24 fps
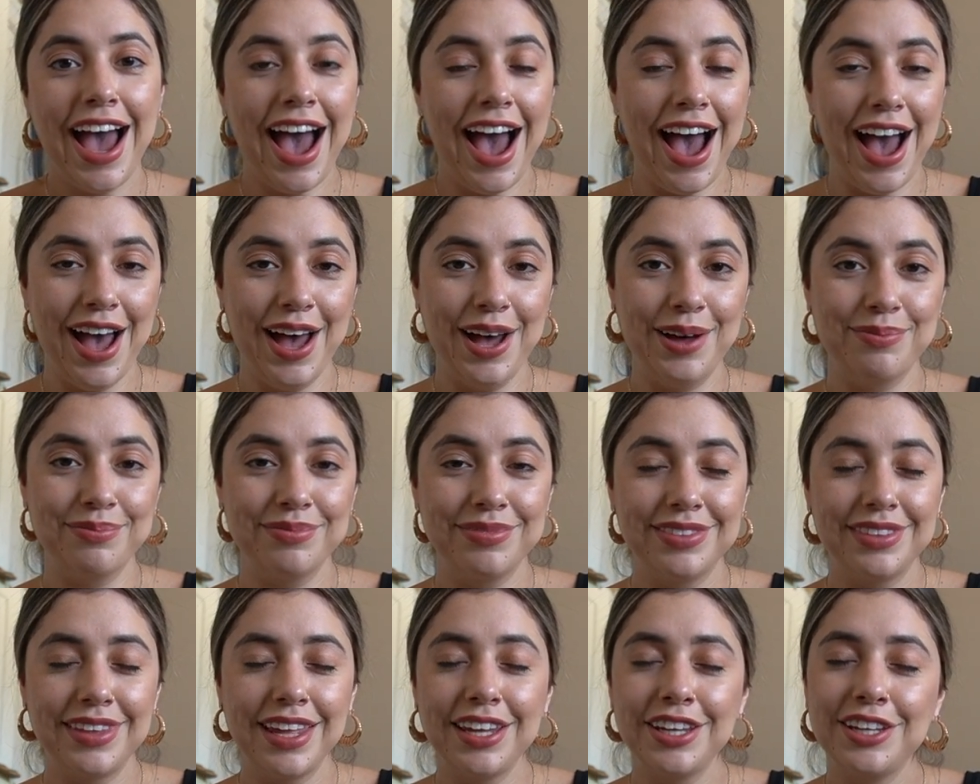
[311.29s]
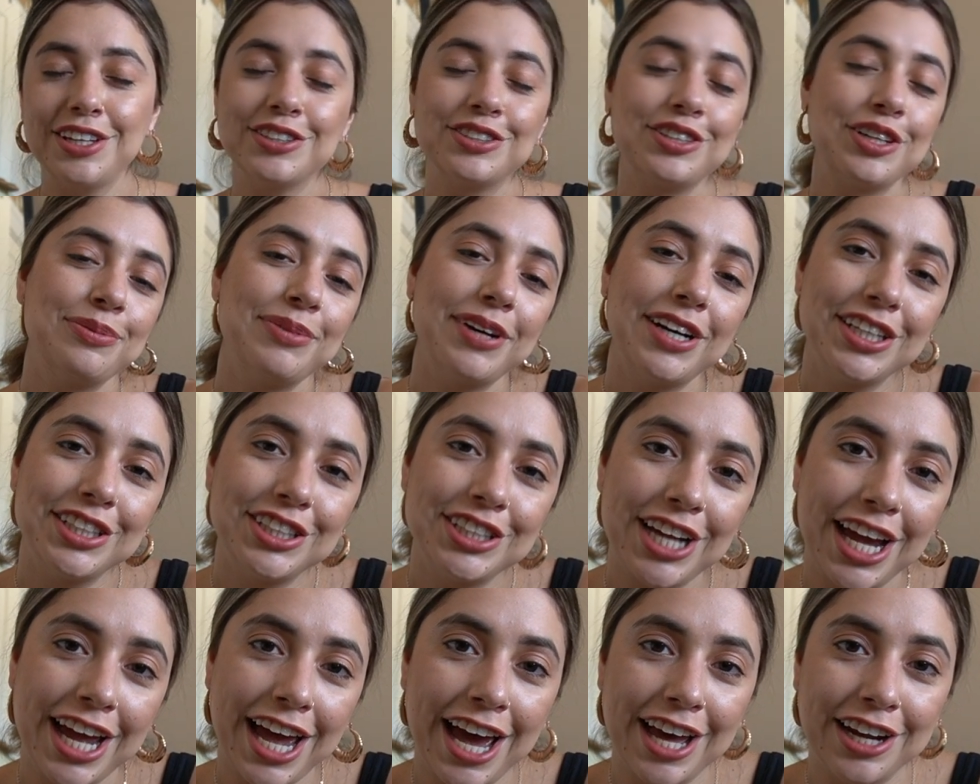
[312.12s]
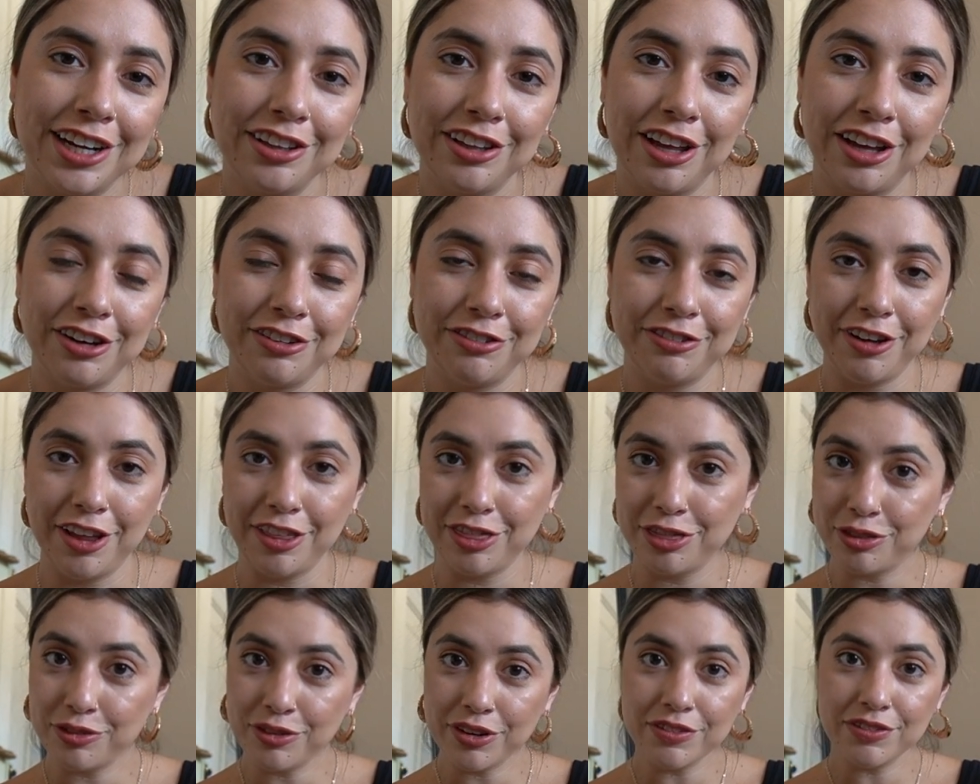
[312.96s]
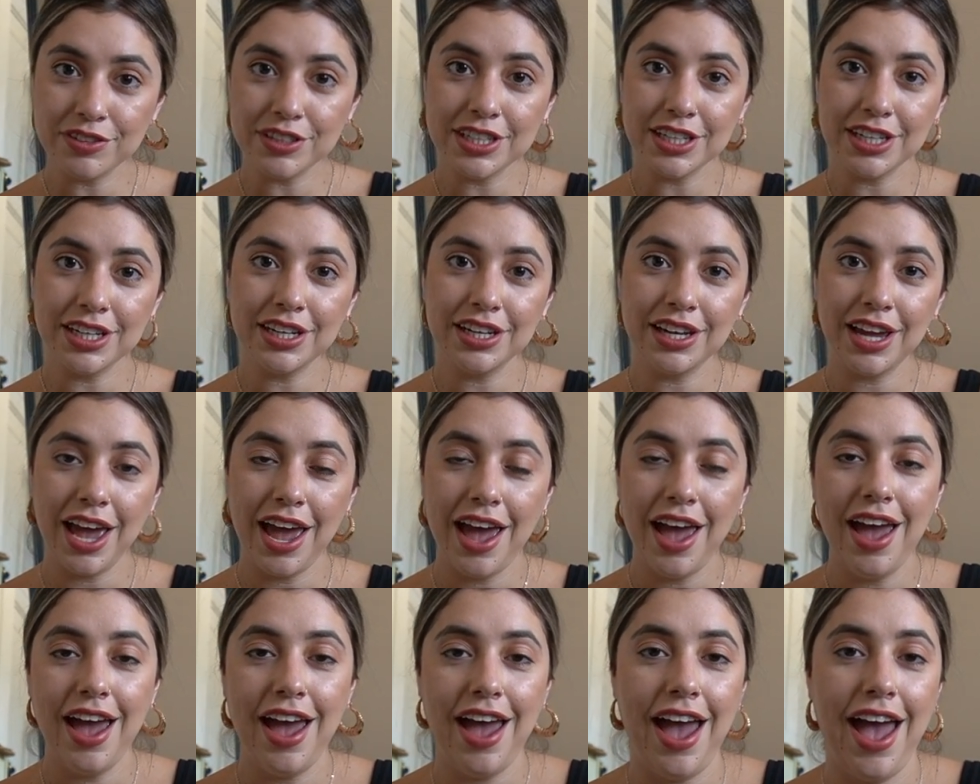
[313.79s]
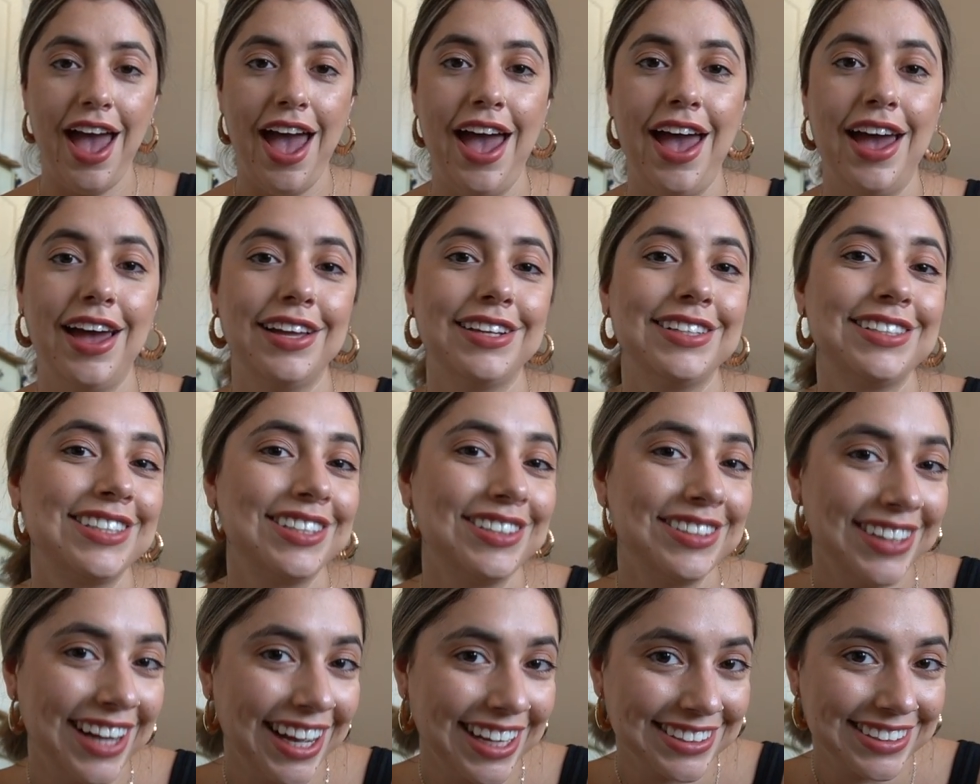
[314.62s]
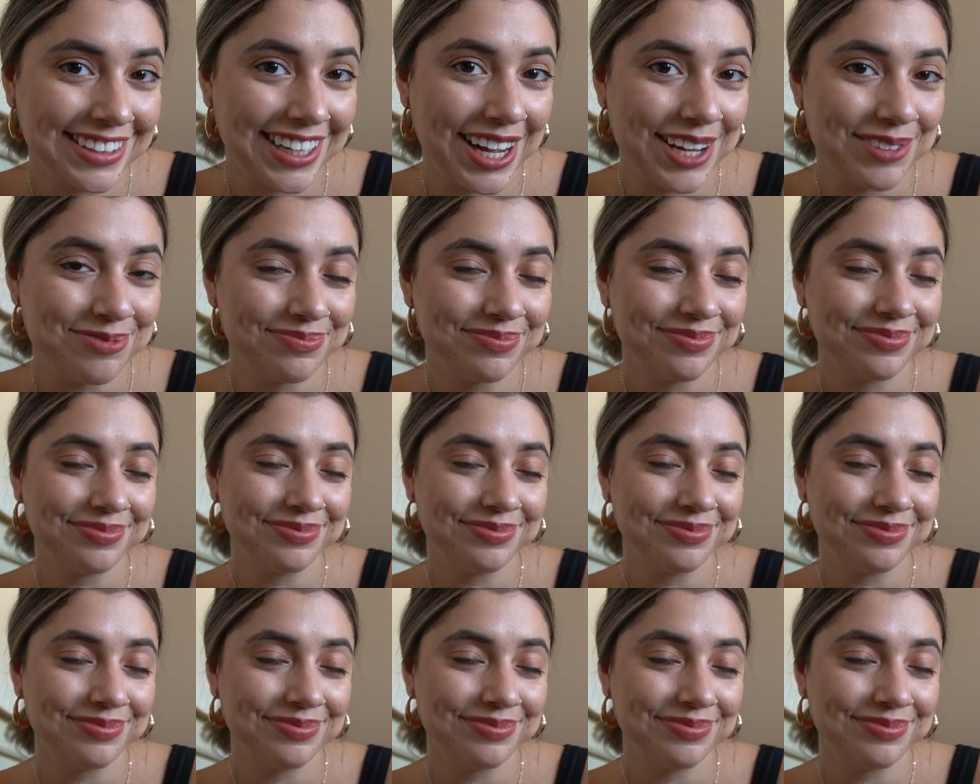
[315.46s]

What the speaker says: Thank you so much. I had a lot of fun thrifting. Until next time.